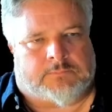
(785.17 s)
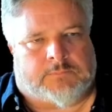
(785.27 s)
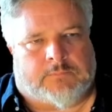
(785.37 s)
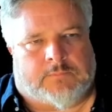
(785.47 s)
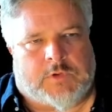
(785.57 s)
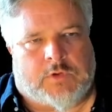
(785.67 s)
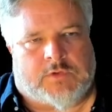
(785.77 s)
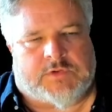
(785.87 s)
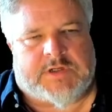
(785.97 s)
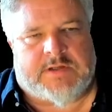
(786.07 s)
you can
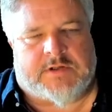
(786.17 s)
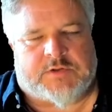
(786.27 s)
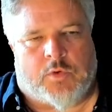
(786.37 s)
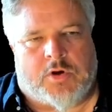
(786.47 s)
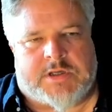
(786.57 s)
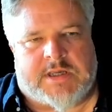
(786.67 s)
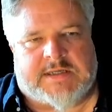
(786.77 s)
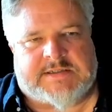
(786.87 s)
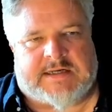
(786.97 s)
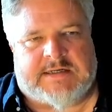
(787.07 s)
see that it's working
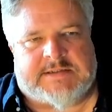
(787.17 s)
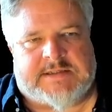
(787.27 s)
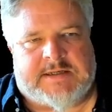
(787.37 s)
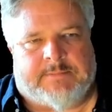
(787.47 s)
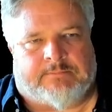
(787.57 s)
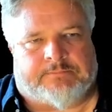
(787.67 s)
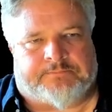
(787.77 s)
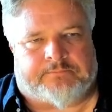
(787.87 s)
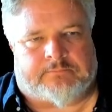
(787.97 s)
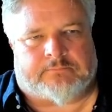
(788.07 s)
exactly the same.
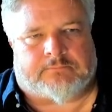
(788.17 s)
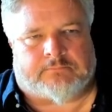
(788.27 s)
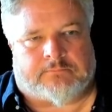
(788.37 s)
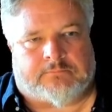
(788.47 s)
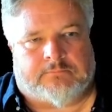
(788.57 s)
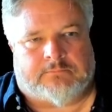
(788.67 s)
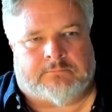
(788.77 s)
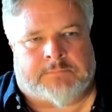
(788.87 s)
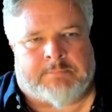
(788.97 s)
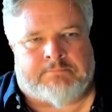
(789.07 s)

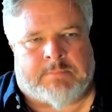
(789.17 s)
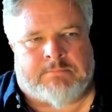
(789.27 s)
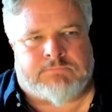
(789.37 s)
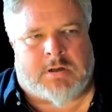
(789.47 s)
Ba, ba, ba.